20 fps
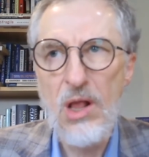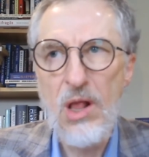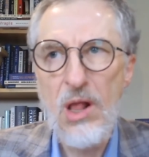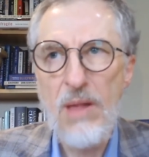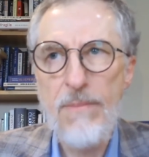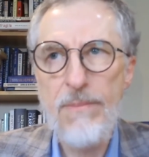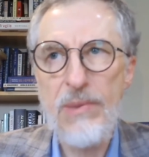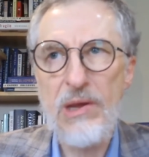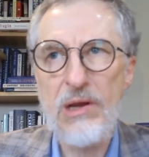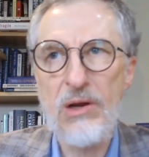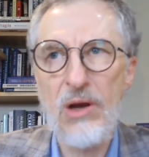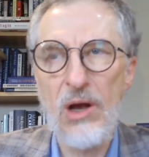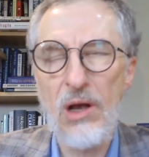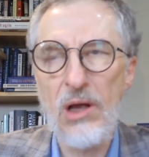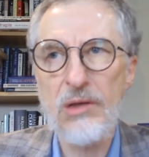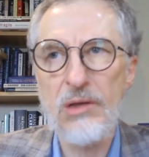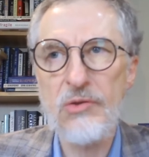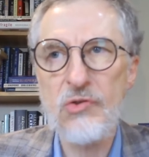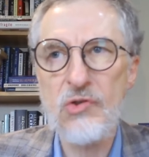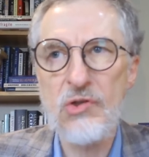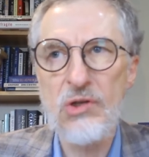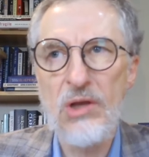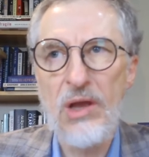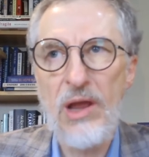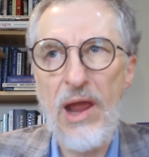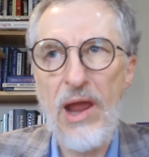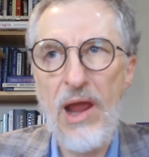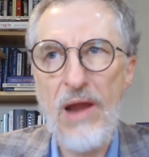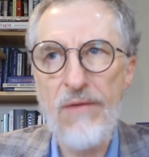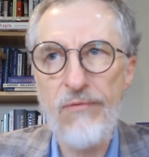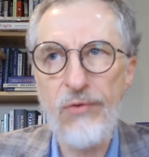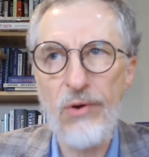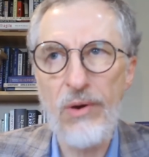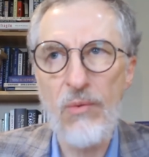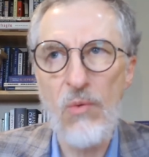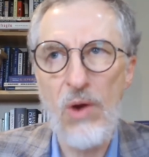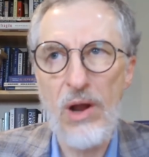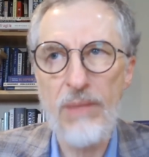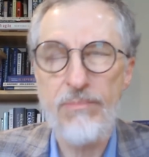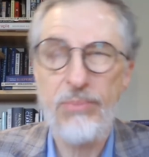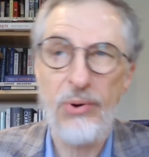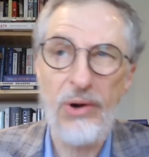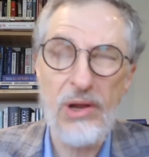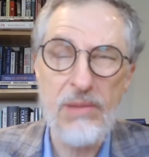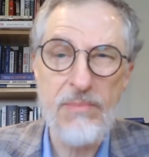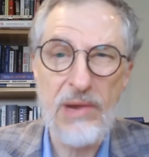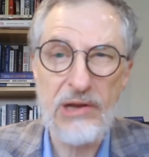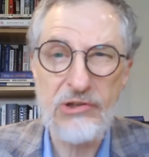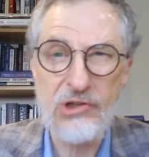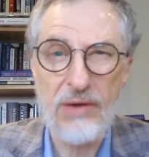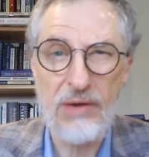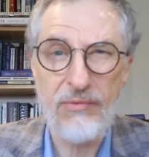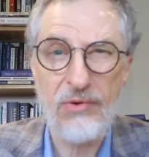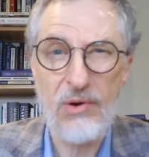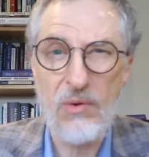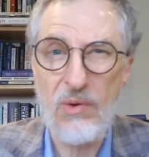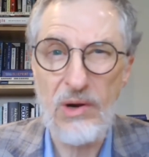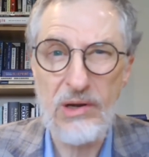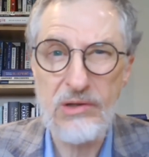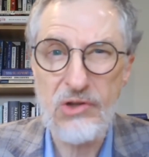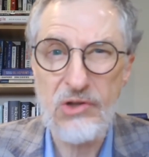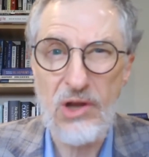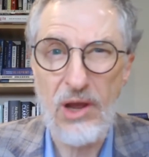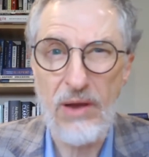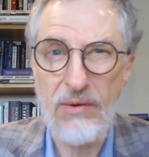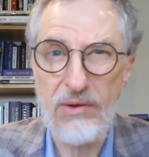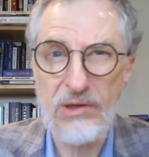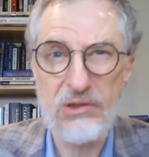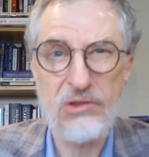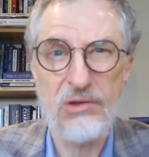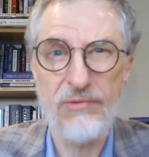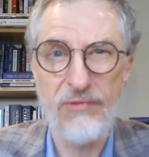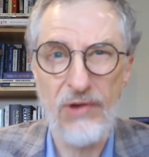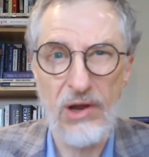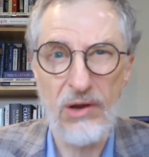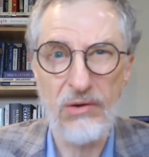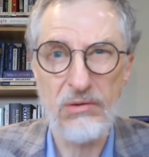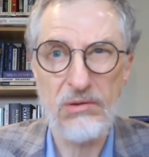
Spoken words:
because pretty much everyone is going to vote.